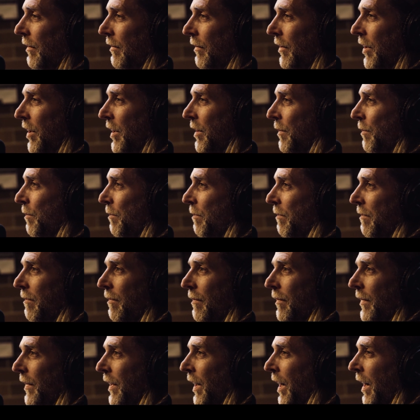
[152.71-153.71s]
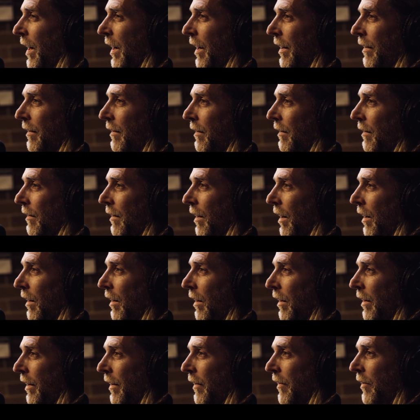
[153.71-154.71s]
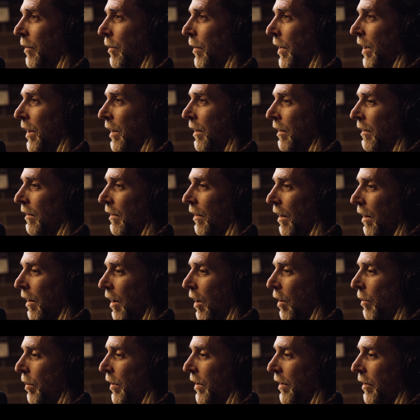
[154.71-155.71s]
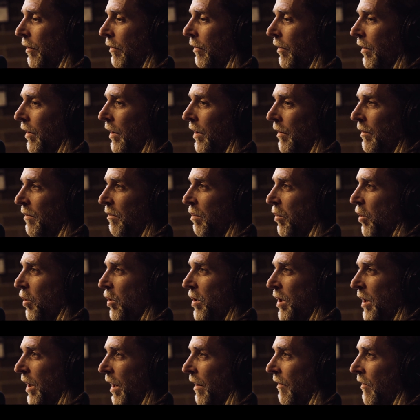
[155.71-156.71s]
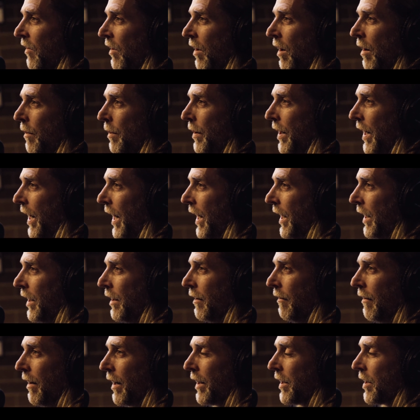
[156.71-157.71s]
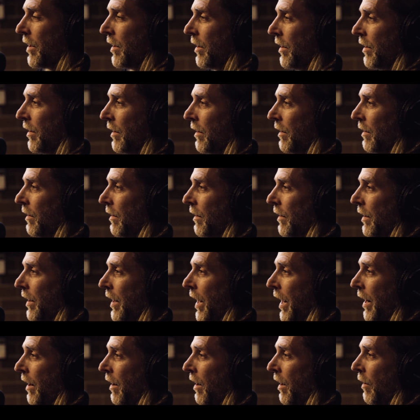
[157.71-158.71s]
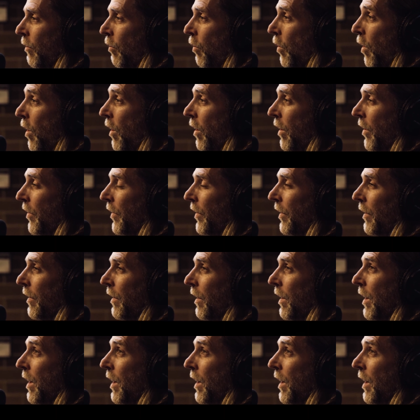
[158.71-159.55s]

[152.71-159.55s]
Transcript: just it leaves me open to really push the envelope in any direction that I want,